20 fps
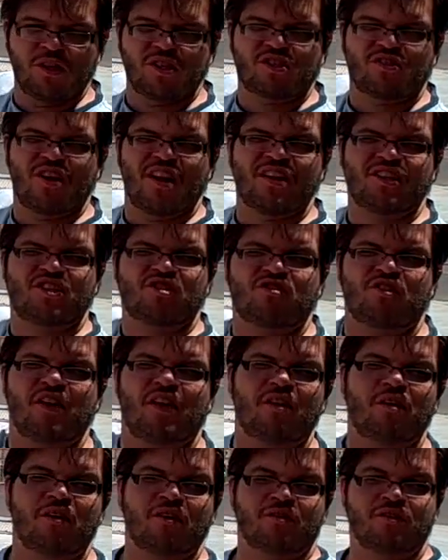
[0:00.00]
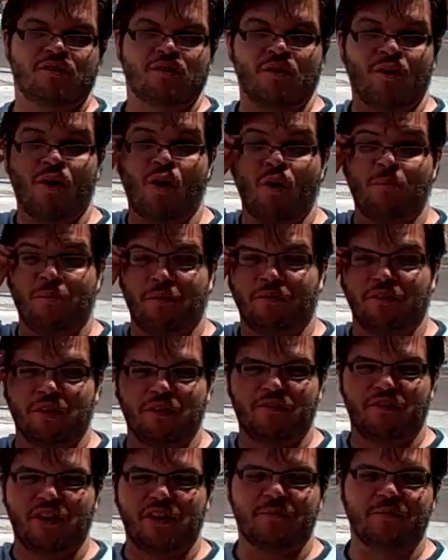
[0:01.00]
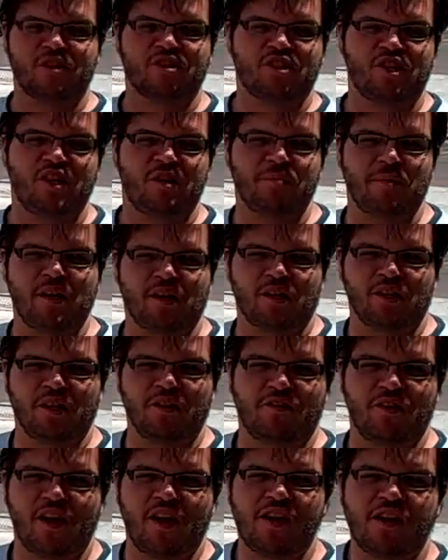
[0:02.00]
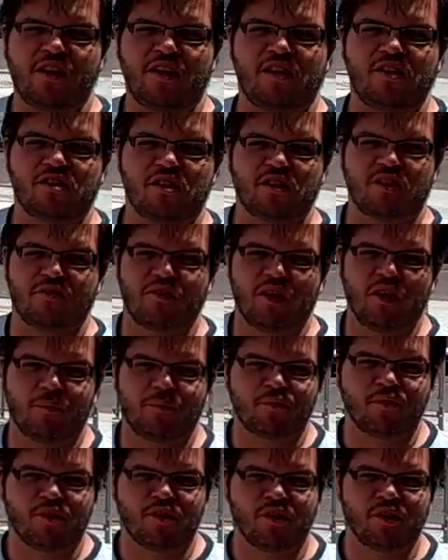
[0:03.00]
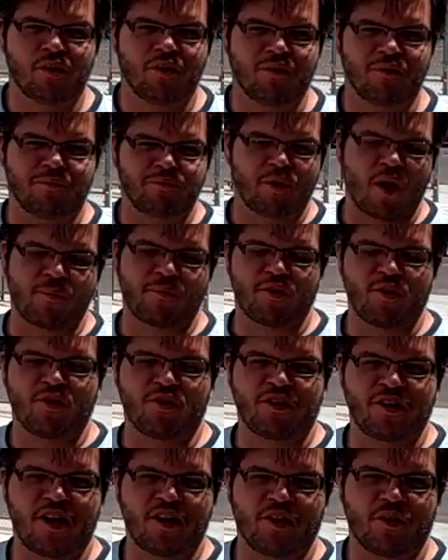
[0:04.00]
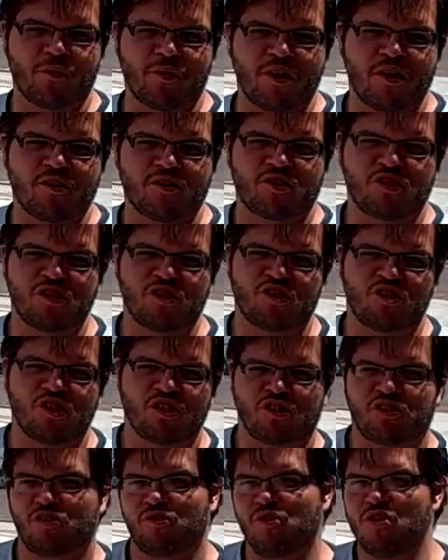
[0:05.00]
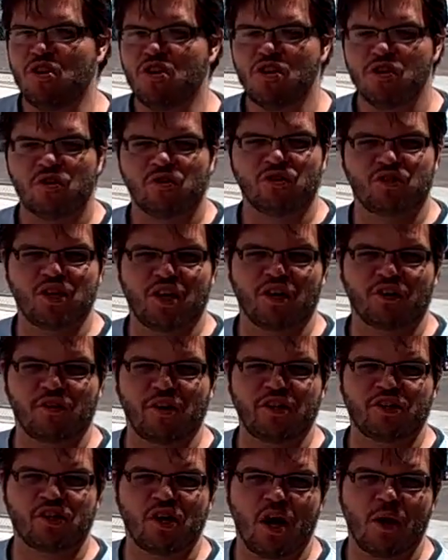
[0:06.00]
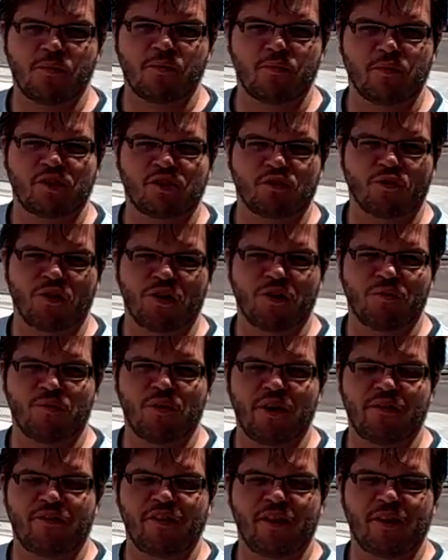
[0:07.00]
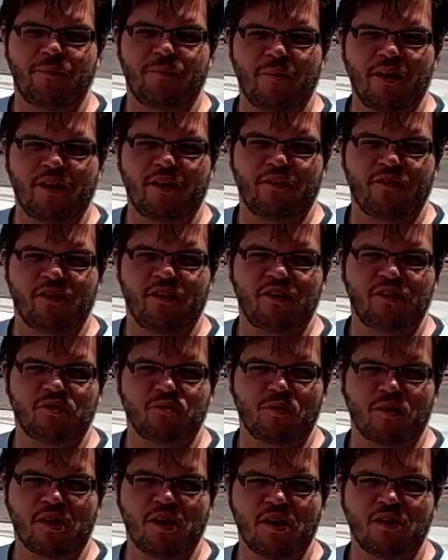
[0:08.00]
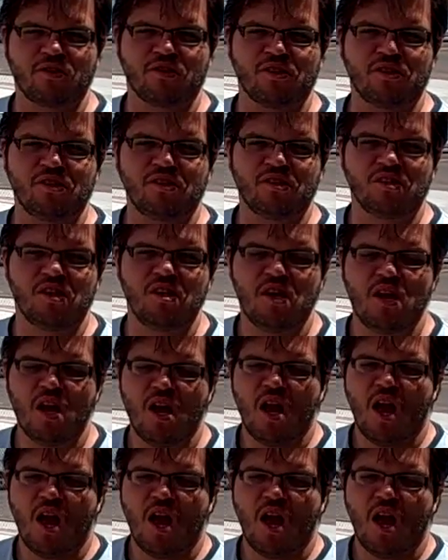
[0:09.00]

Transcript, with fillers: East Grant Street. That's the home of Levine Machine, Michael Levine. He's a developer and a property owner down in the Warehouse District who, who's done a great job in restoring and renovating many of these warehouses.